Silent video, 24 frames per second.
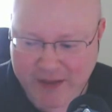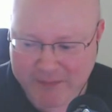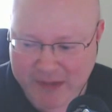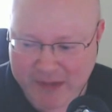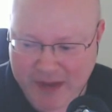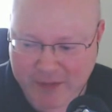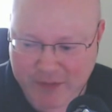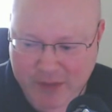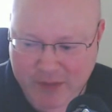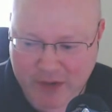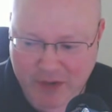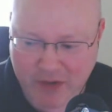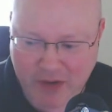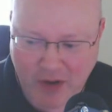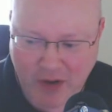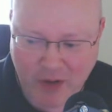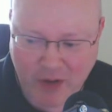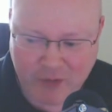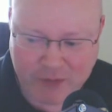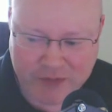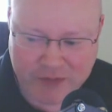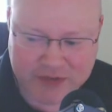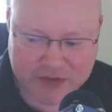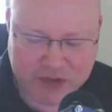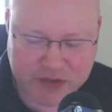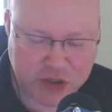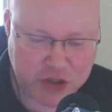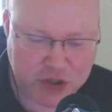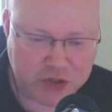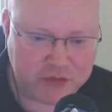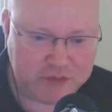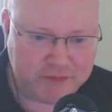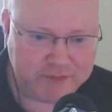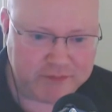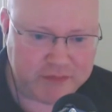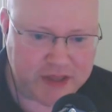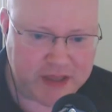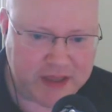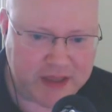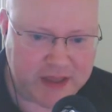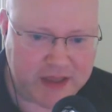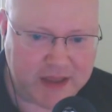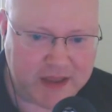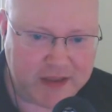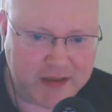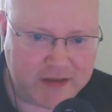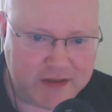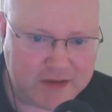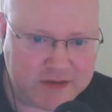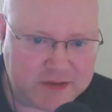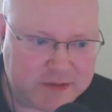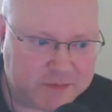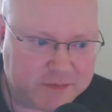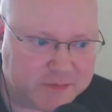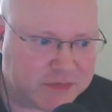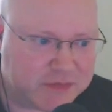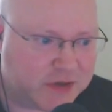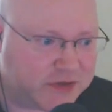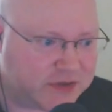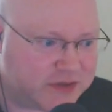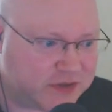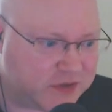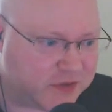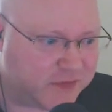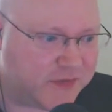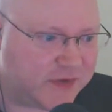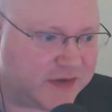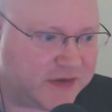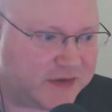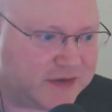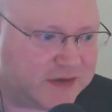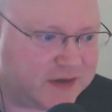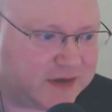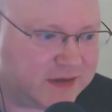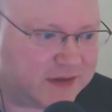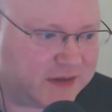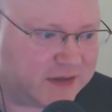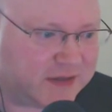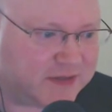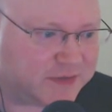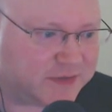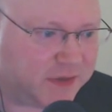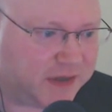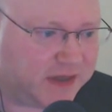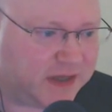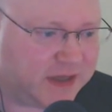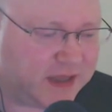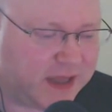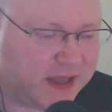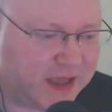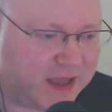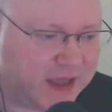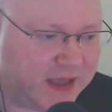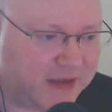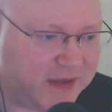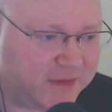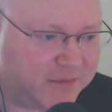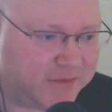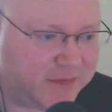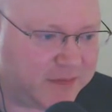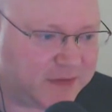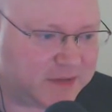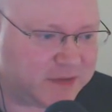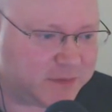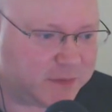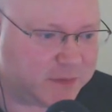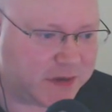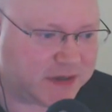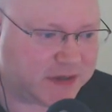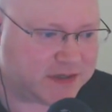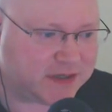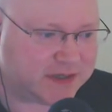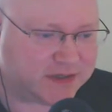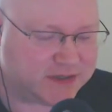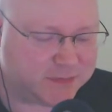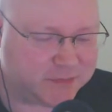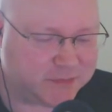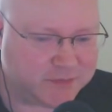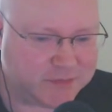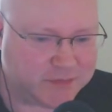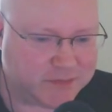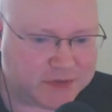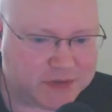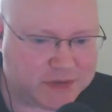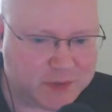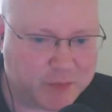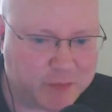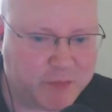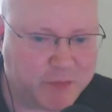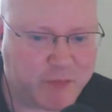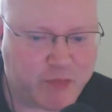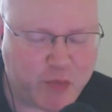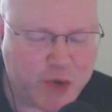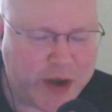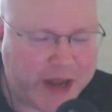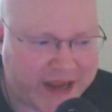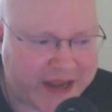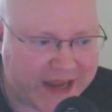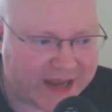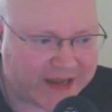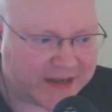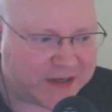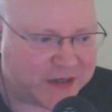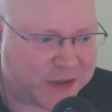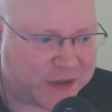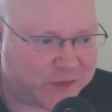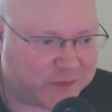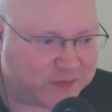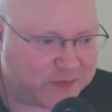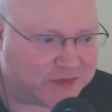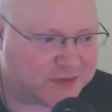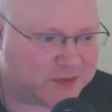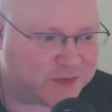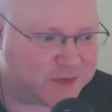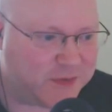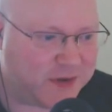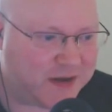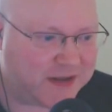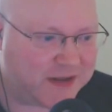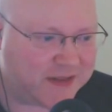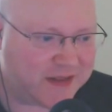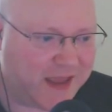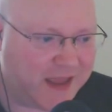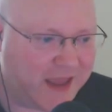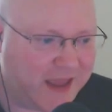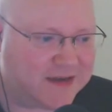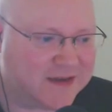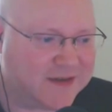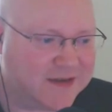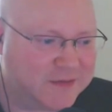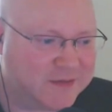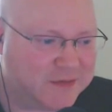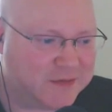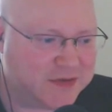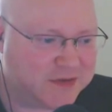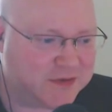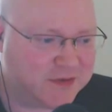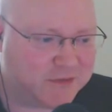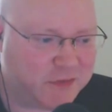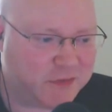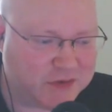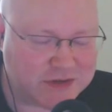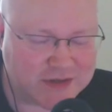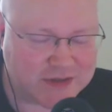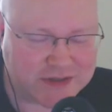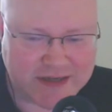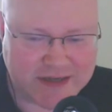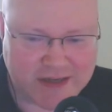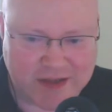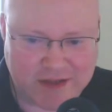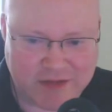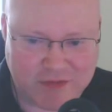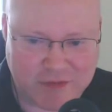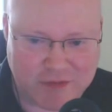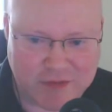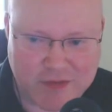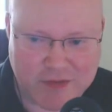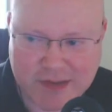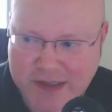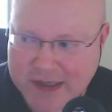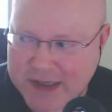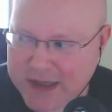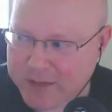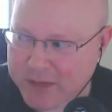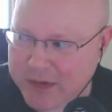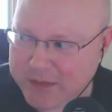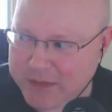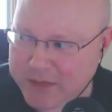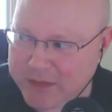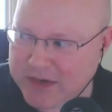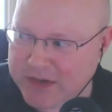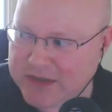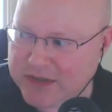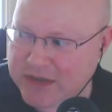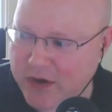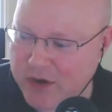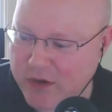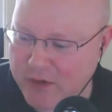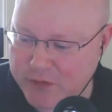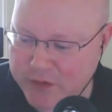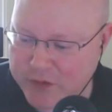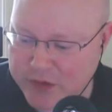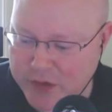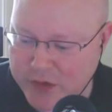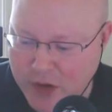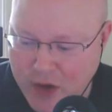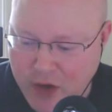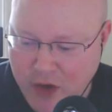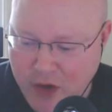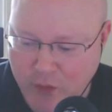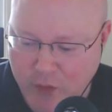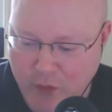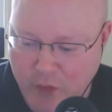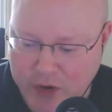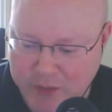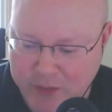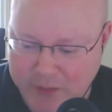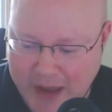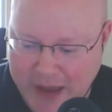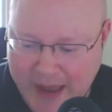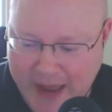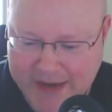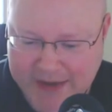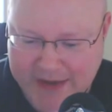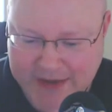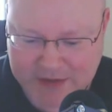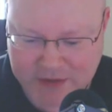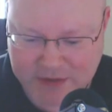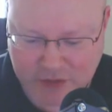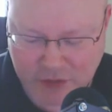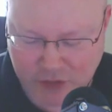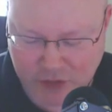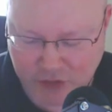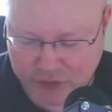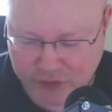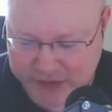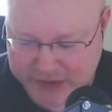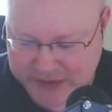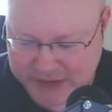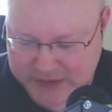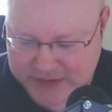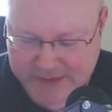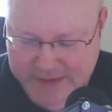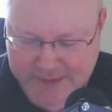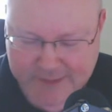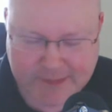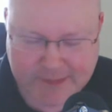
we're on with the show. Some good stuff in this week, especially some breaking news as well at the end, which Ross will take you through. But I'm going to start off with one of my stories.